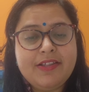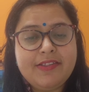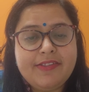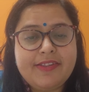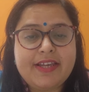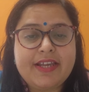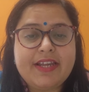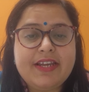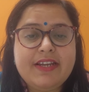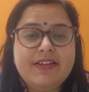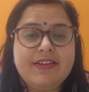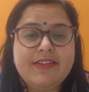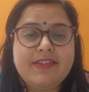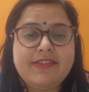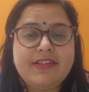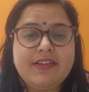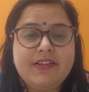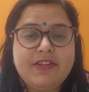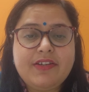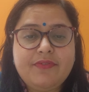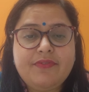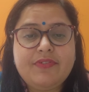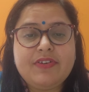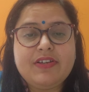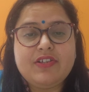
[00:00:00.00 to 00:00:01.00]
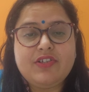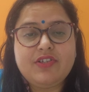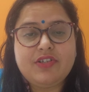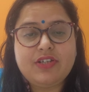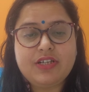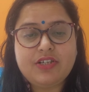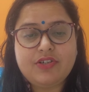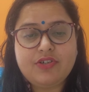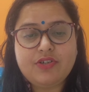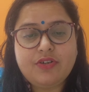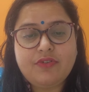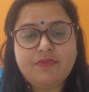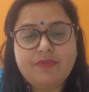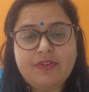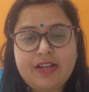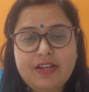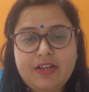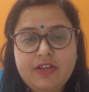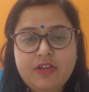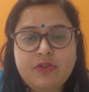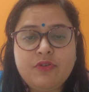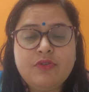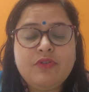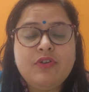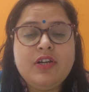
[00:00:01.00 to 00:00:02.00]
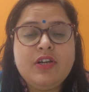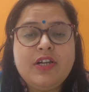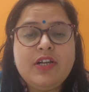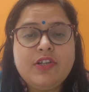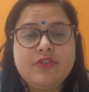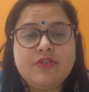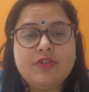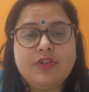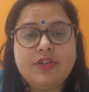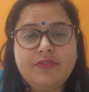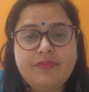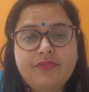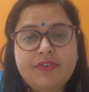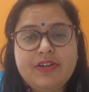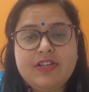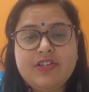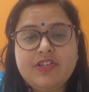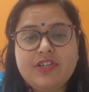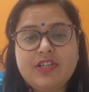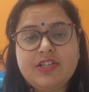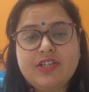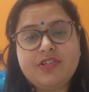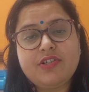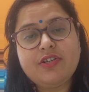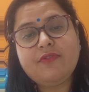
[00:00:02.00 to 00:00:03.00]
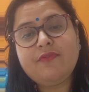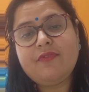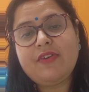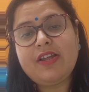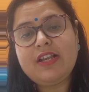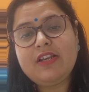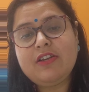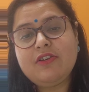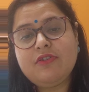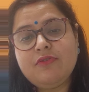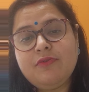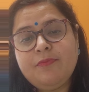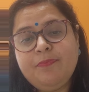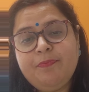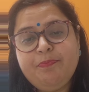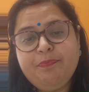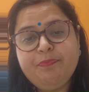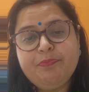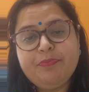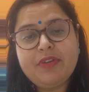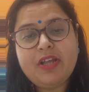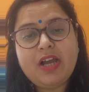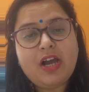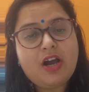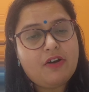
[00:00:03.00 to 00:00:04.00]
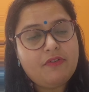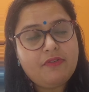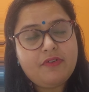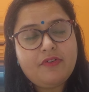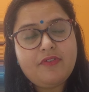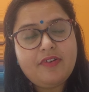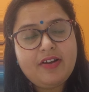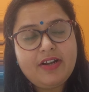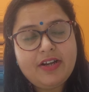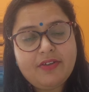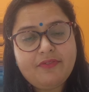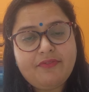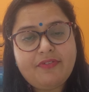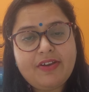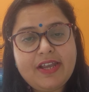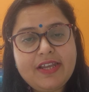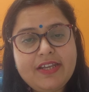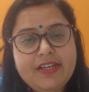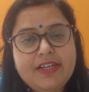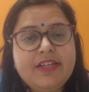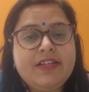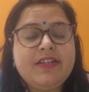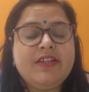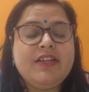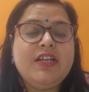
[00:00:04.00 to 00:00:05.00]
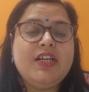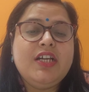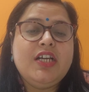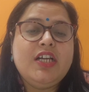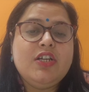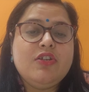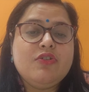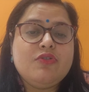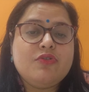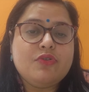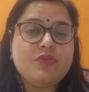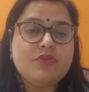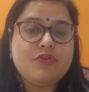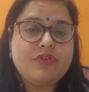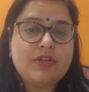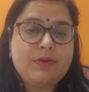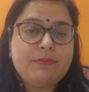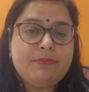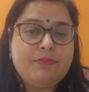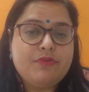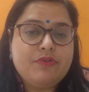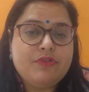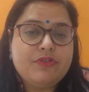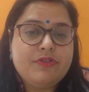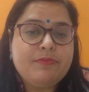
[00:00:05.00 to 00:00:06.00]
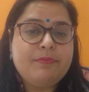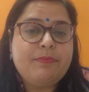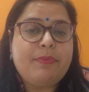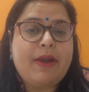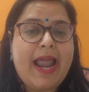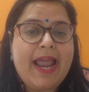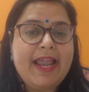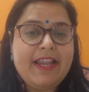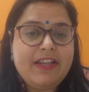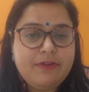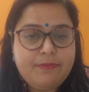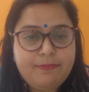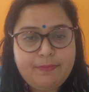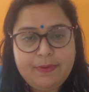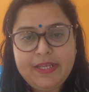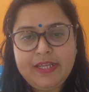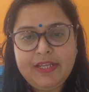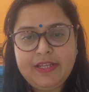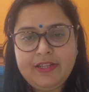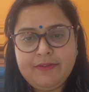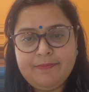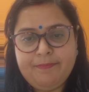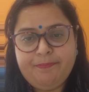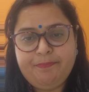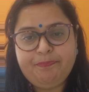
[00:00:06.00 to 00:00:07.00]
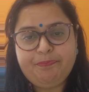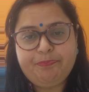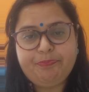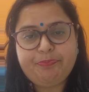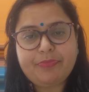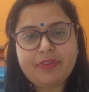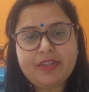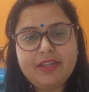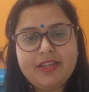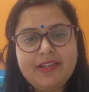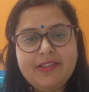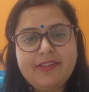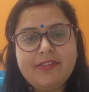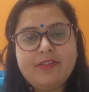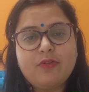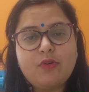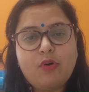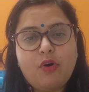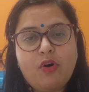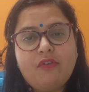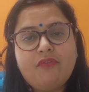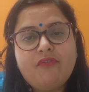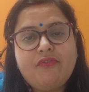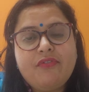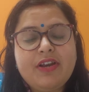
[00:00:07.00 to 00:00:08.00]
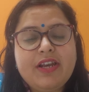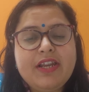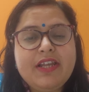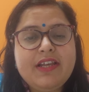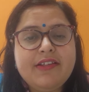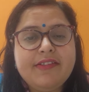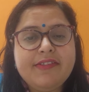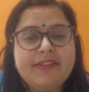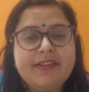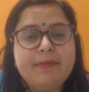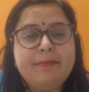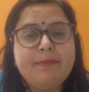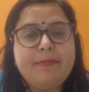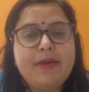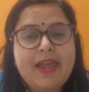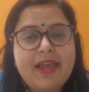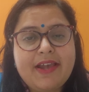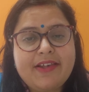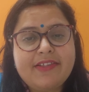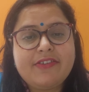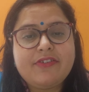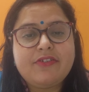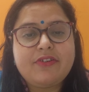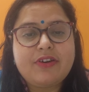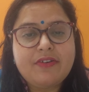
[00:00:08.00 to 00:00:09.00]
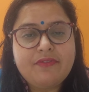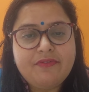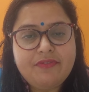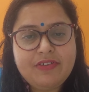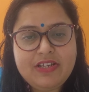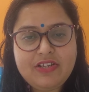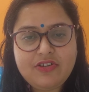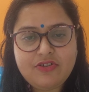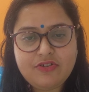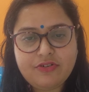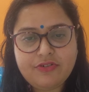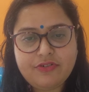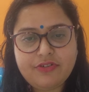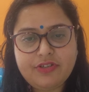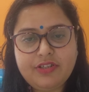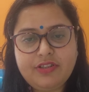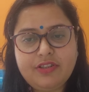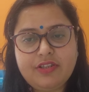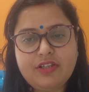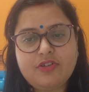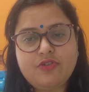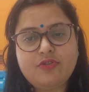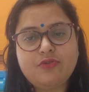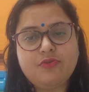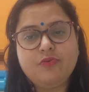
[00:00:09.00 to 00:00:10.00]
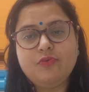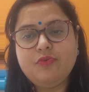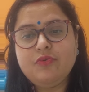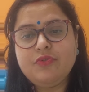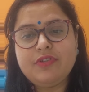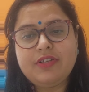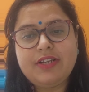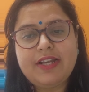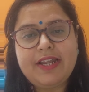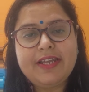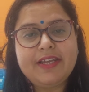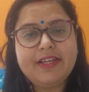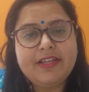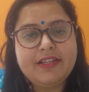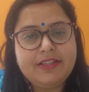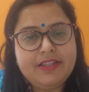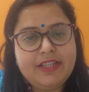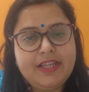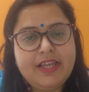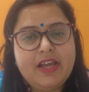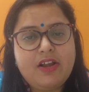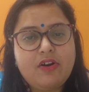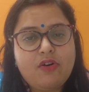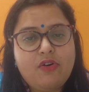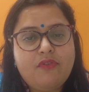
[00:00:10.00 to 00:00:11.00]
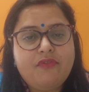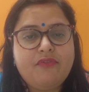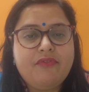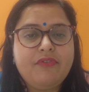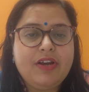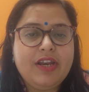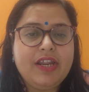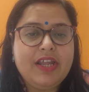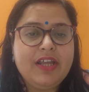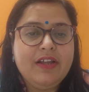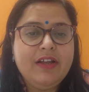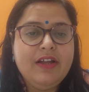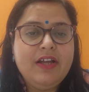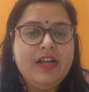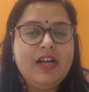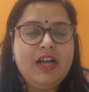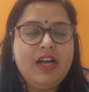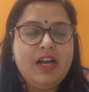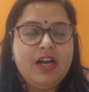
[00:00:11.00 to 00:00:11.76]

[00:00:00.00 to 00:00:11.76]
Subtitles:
Second is the differentiation value. So differentiation value, how we will define it? So suppose brand B is offering some extra features in the shoes, like they are offering